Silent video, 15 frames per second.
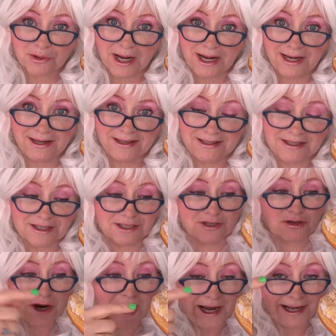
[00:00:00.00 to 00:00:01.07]
ready to
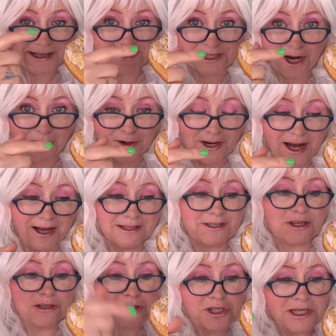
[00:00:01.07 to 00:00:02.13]
try a donut,
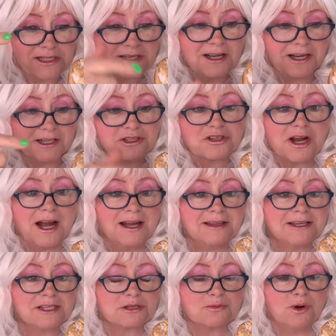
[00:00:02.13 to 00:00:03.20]
so she's gonna try
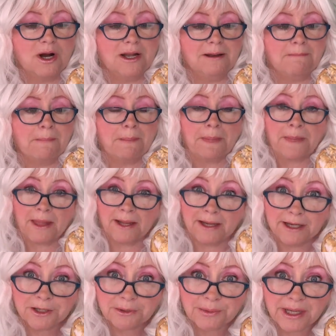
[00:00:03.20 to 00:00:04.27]
this one.
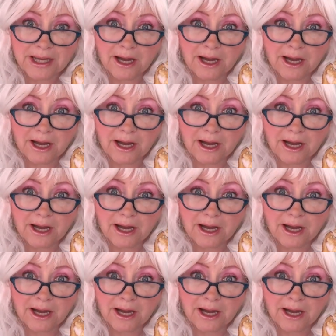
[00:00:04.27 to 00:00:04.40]
Here we